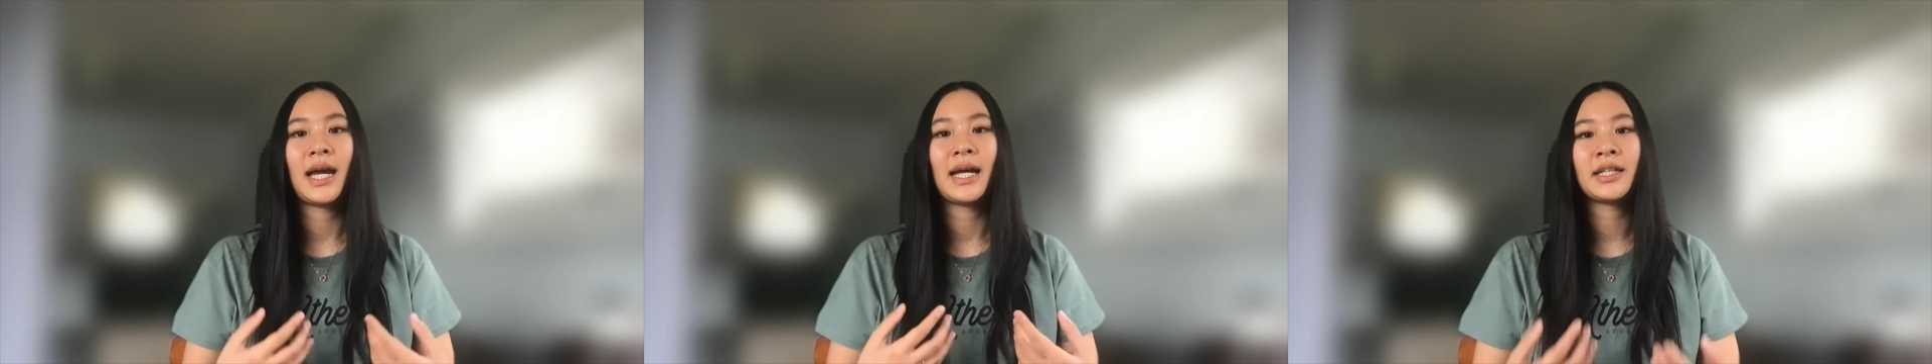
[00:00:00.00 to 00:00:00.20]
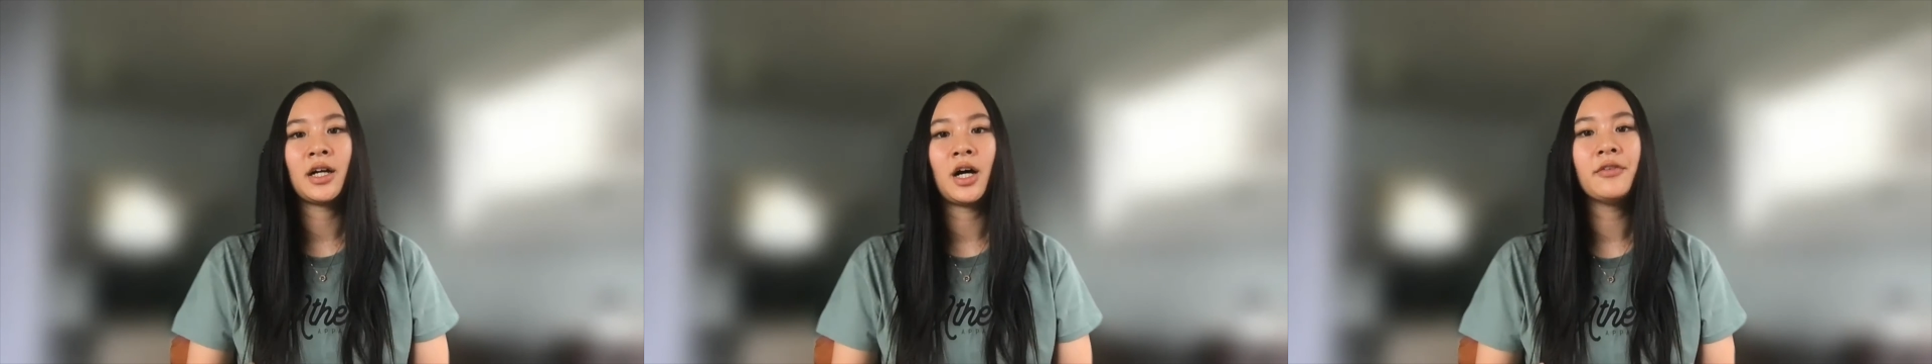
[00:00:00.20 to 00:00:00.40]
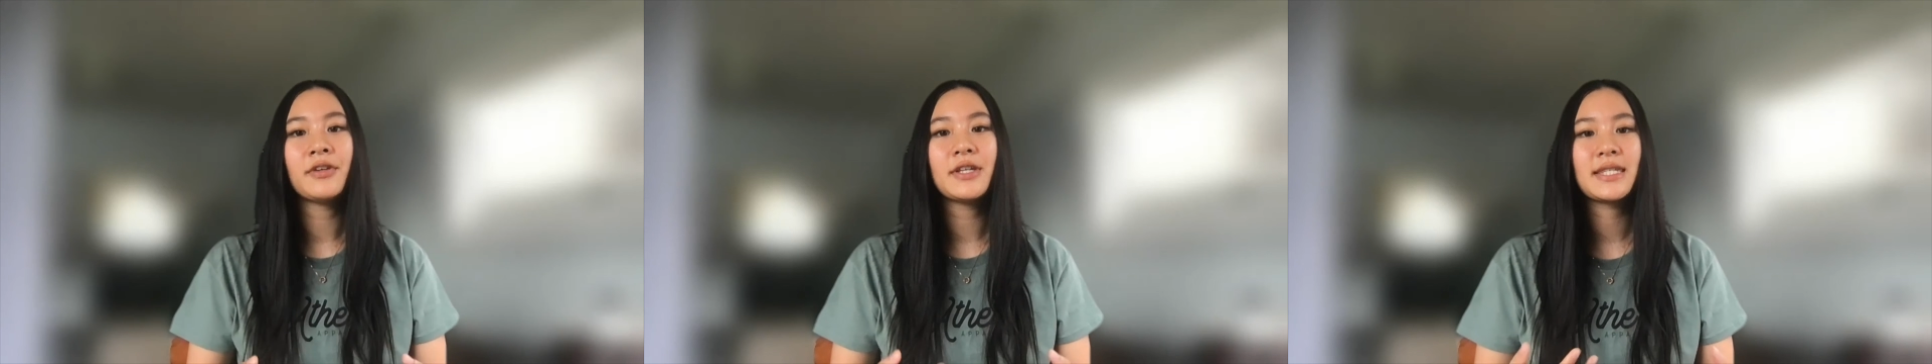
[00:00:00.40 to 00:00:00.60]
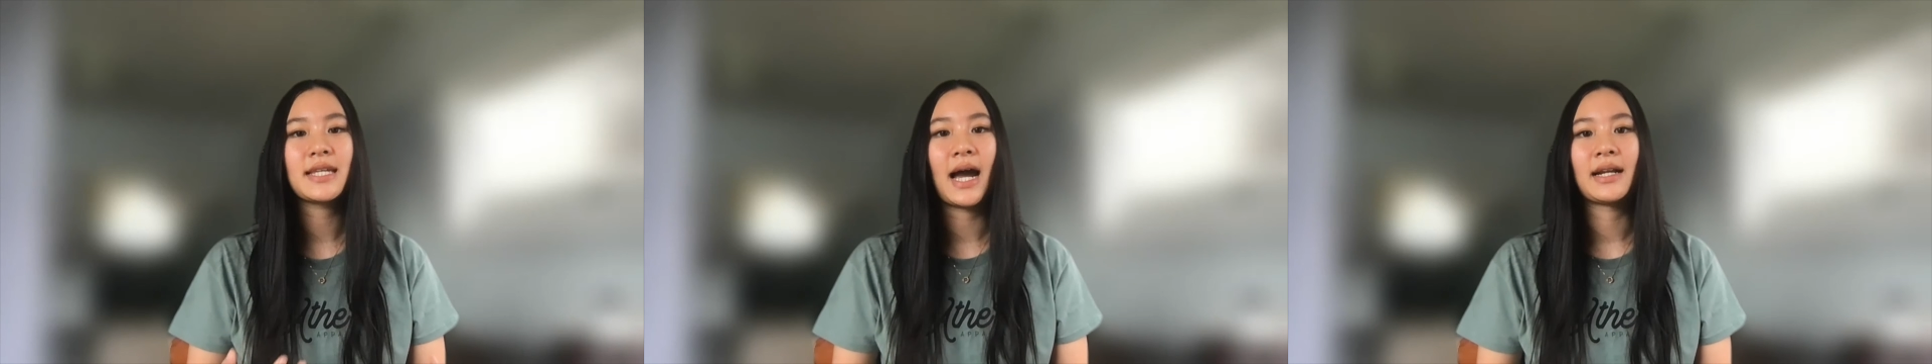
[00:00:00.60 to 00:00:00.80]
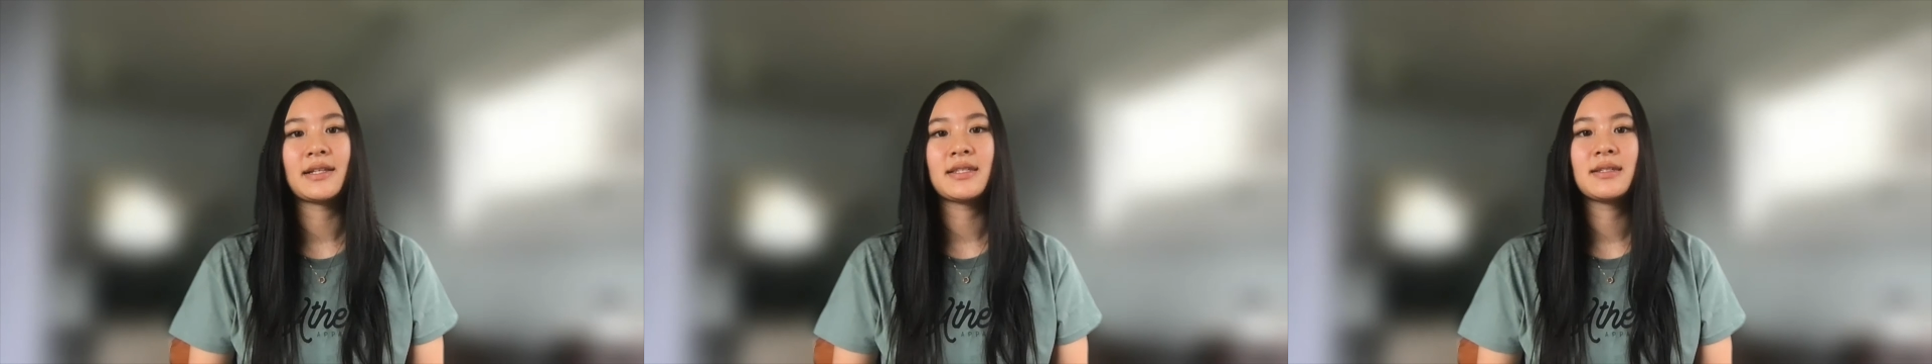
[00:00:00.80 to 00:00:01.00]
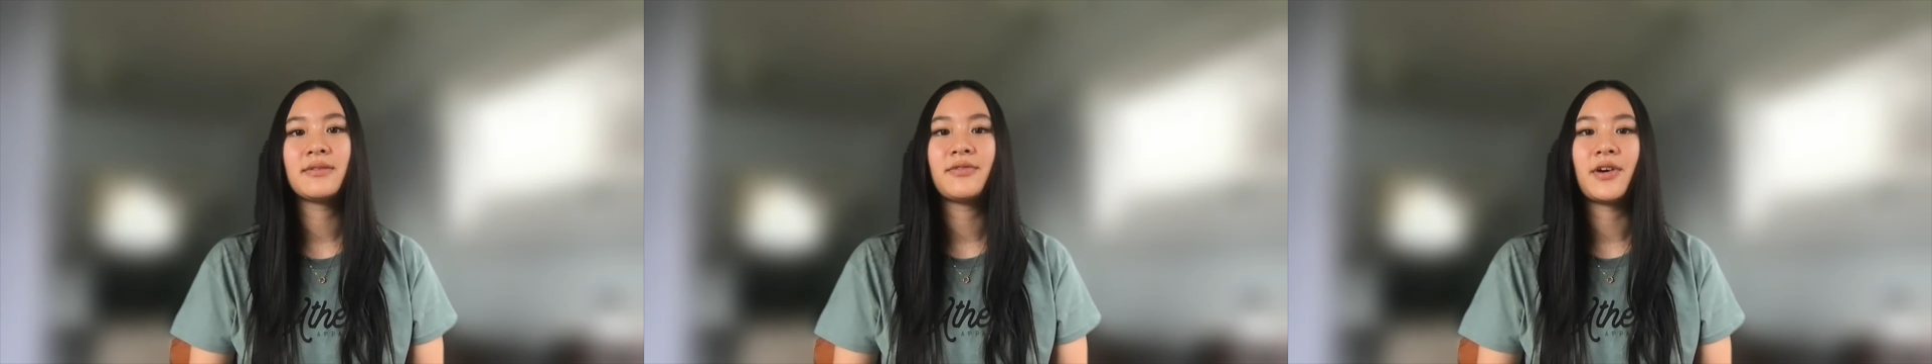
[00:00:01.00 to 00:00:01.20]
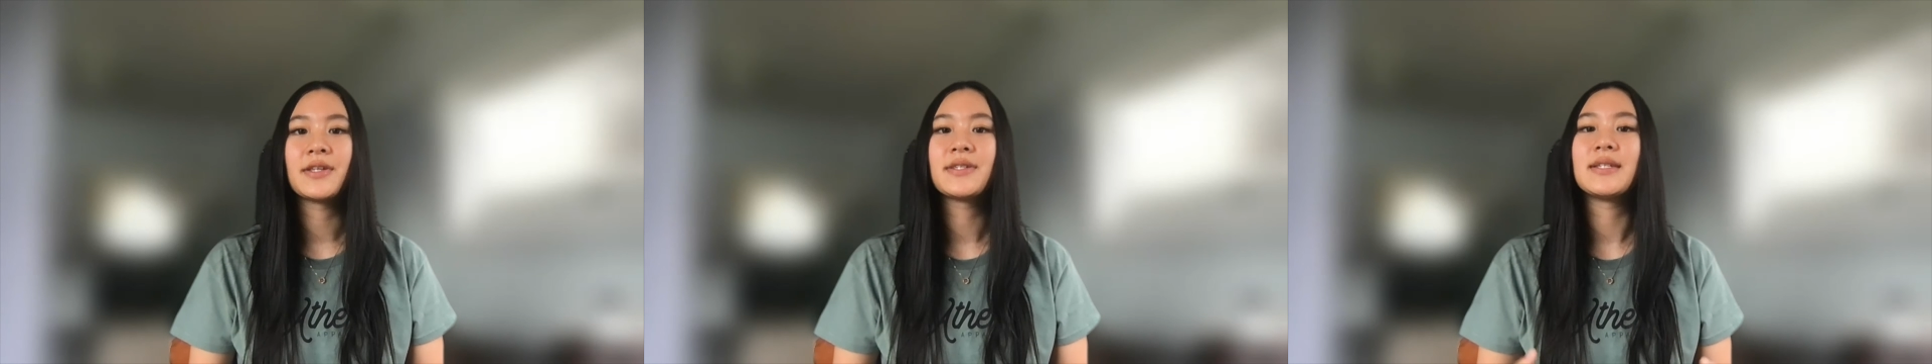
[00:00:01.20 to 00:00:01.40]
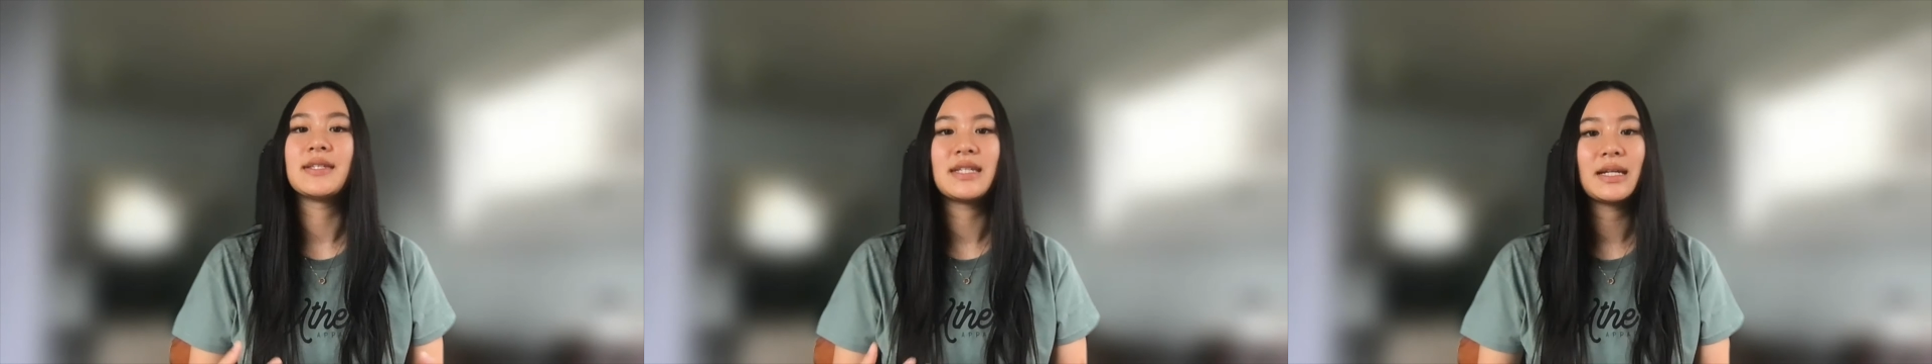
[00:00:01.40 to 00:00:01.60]
and it offers guidance to
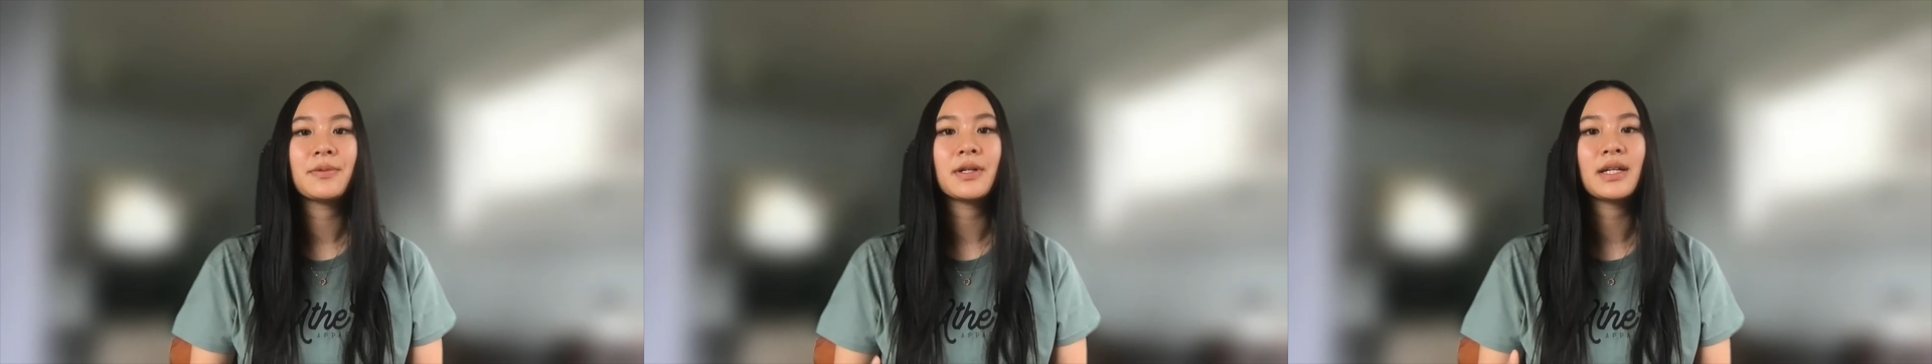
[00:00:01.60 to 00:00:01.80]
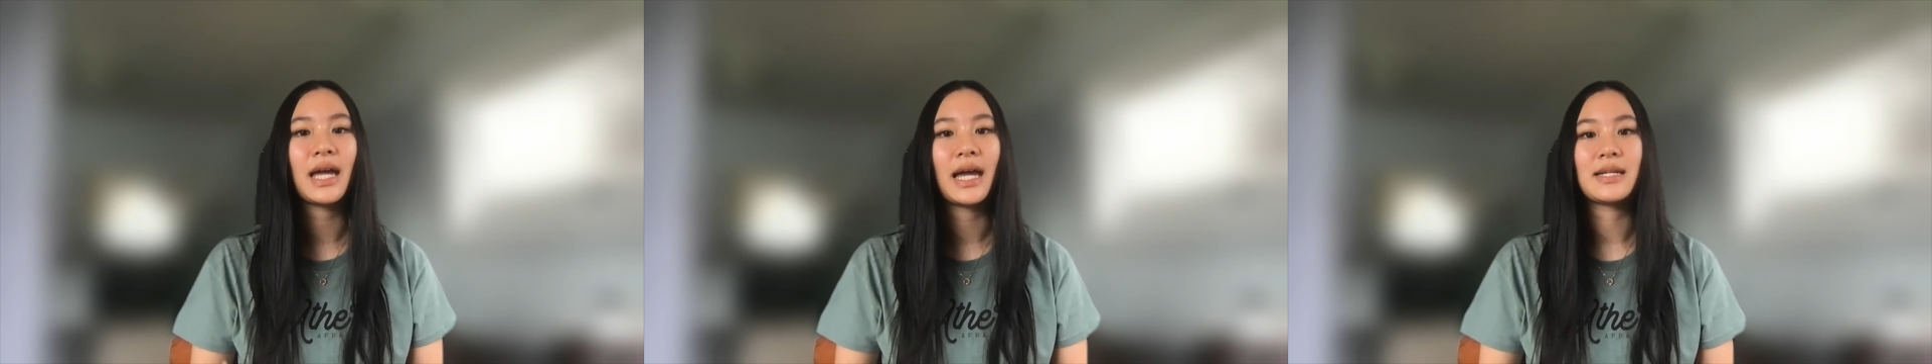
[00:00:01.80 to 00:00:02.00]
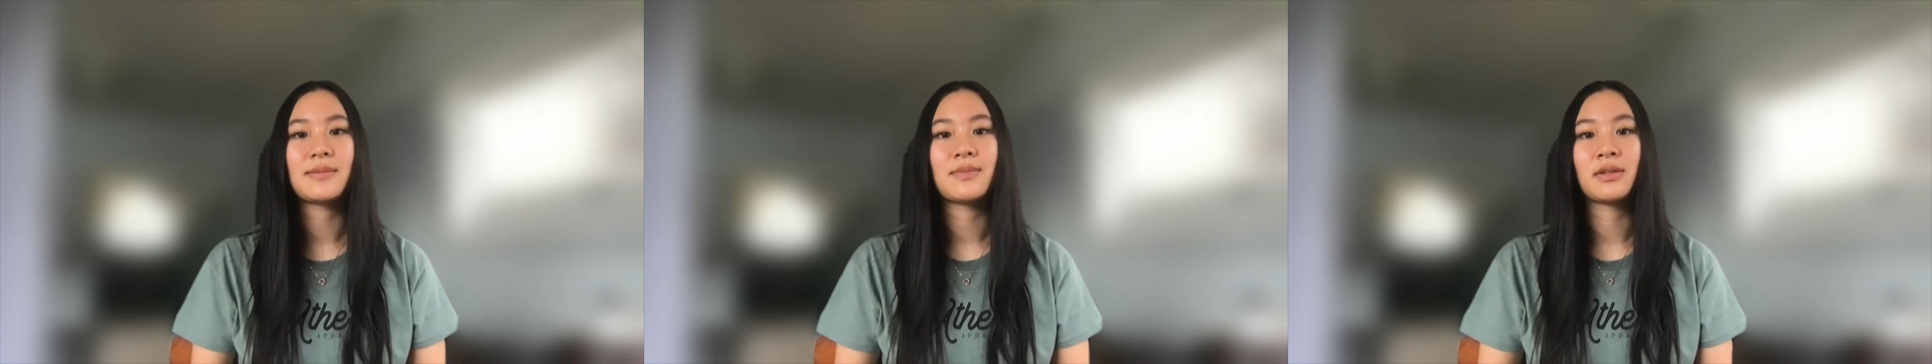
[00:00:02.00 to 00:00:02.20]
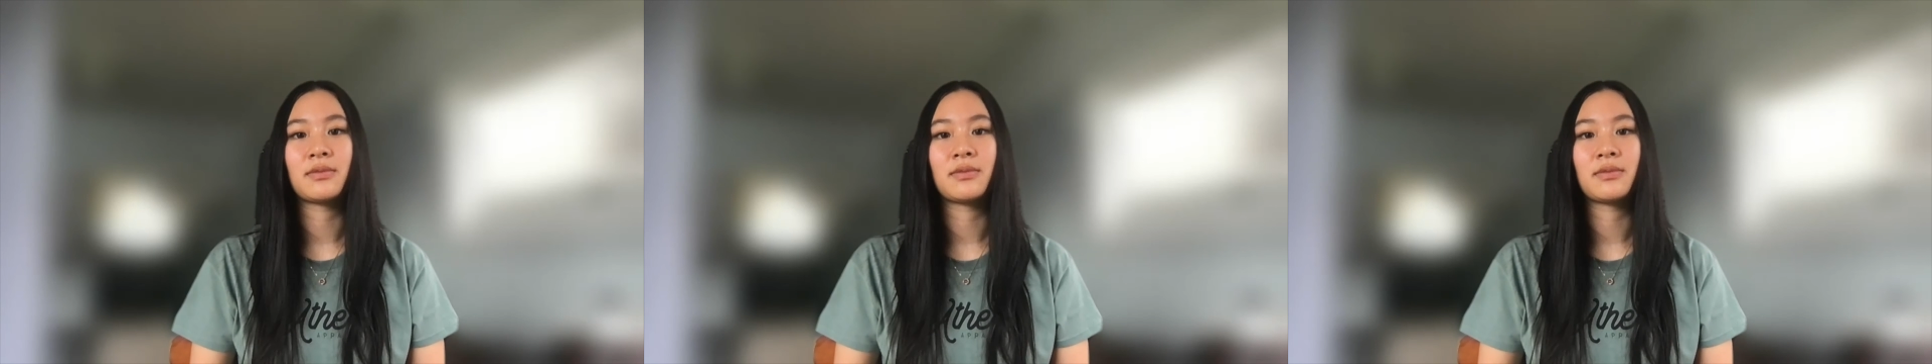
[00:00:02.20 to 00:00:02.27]
foster deeper engagement